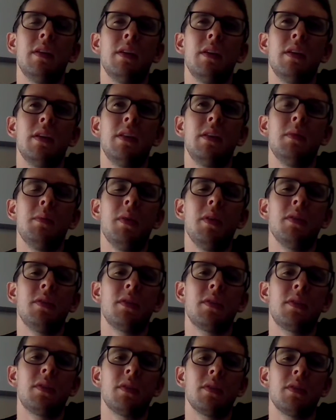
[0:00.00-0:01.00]
In the
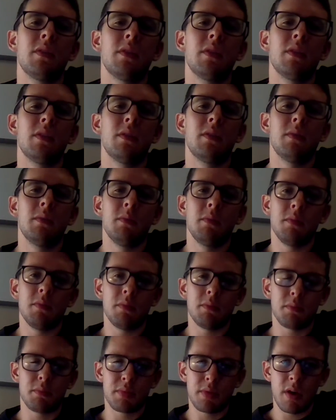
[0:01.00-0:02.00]
most
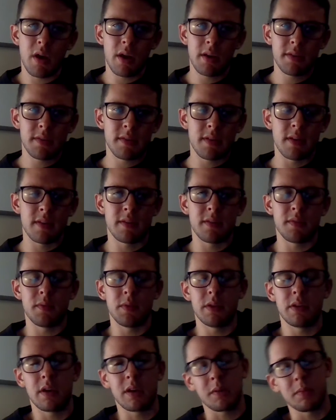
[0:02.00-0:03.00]
broad sense, if we
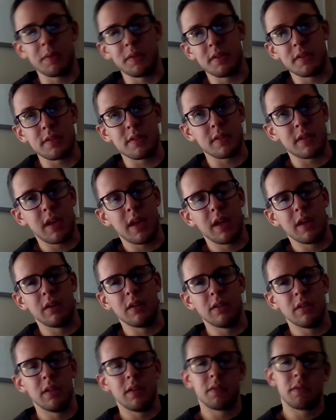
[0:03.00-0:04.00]
talk about the
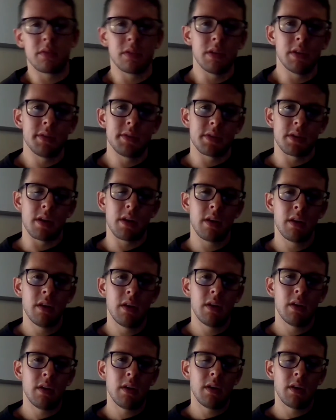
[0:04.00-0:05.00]
scale of religion,
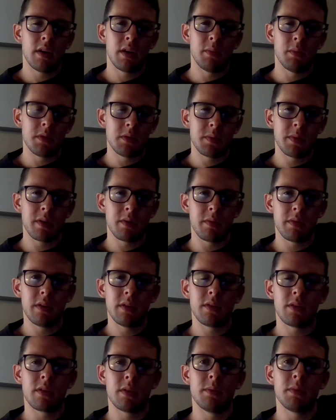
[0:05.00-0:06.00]
and we speak of it
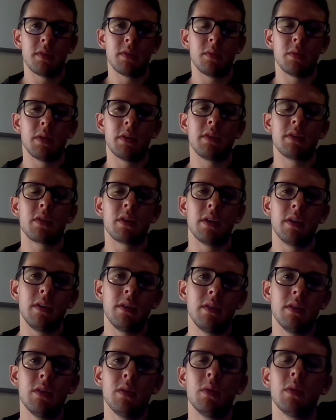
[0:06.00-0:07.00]
in terms of what it's trying to
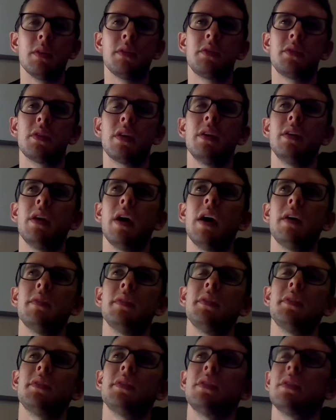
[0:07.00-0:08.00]
do, well, it's trying to have a
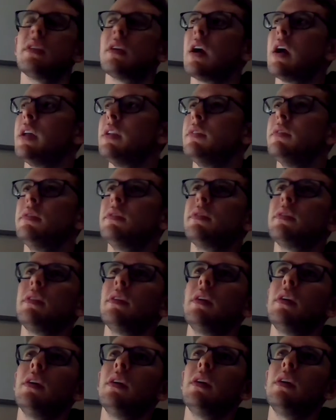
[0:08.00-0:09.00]
certain kind of,
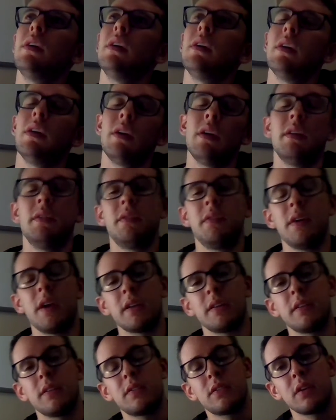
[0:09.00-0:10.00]
in
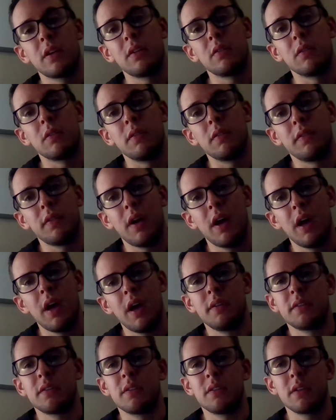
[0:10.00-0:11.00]
fact, it's trying to refine
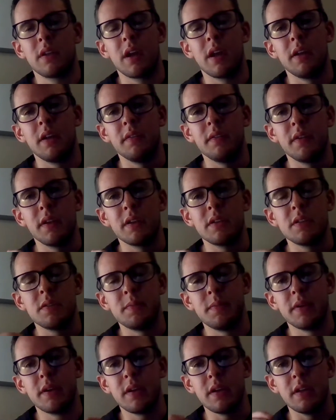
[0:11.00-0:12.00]
a certain kind of
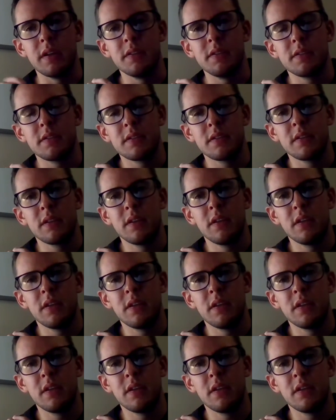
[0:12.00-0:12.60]
experience